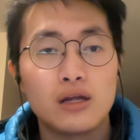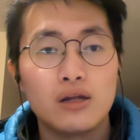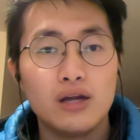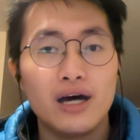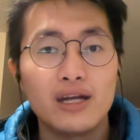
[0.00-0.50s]

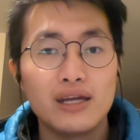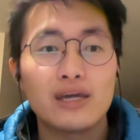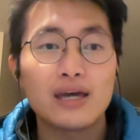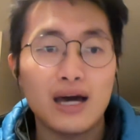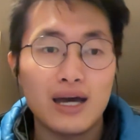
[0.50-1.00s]
not a
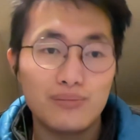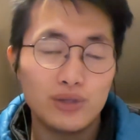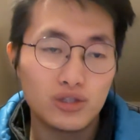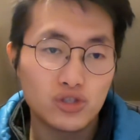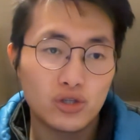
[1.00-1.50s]
high
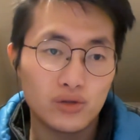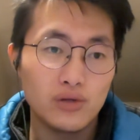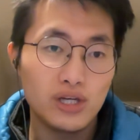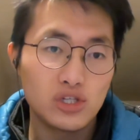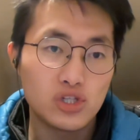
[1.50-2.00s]
blood sugar
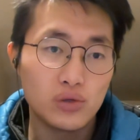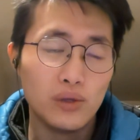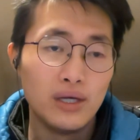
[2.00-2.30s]
issue.